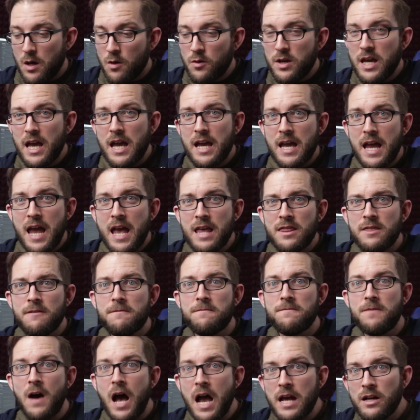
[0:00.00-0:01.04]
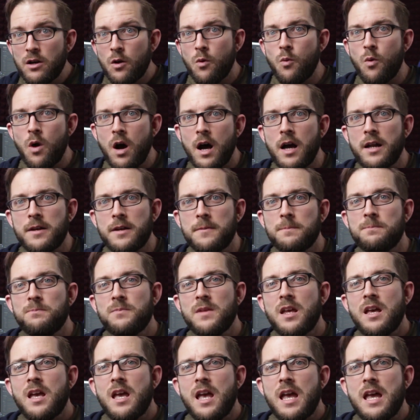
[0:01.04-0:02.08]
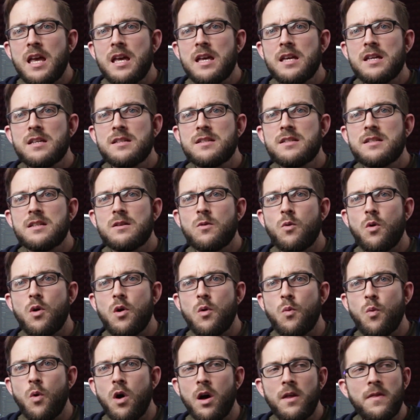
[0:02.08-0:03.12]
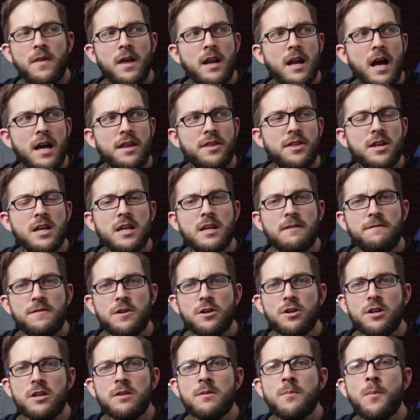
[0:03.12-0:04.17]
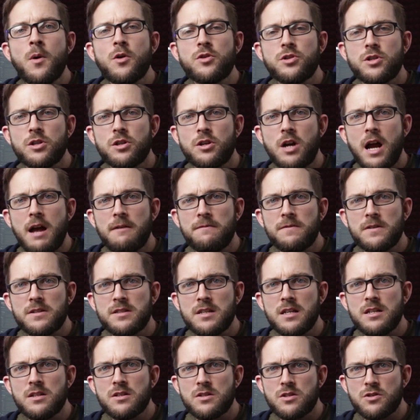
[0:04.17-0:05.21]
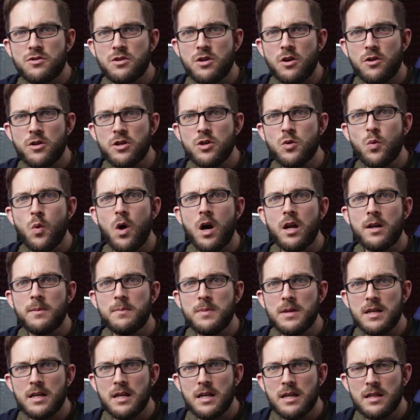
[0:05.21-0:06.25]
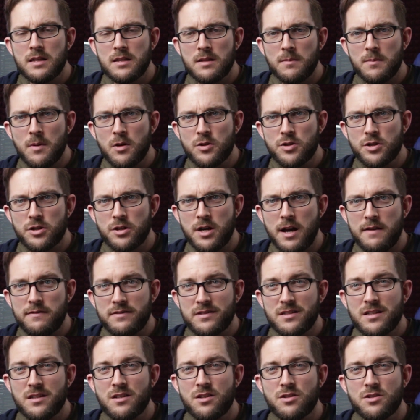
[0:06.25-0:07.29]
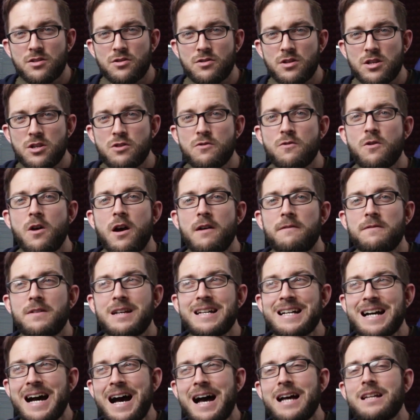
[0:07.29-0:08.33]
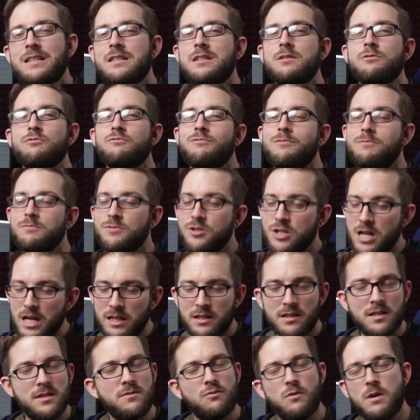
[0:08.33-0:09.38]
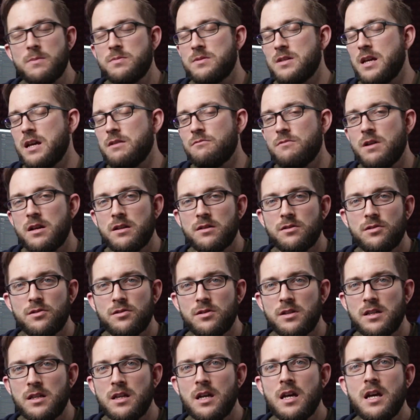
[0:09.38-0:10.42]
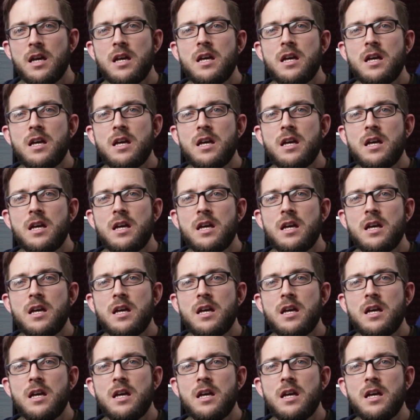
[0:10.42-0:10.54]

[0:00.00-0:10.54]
Okay, and the final one is one that I think if you're in the motion graphics industry or you want to be in the motion graphics industry, you have got to check this website regularly.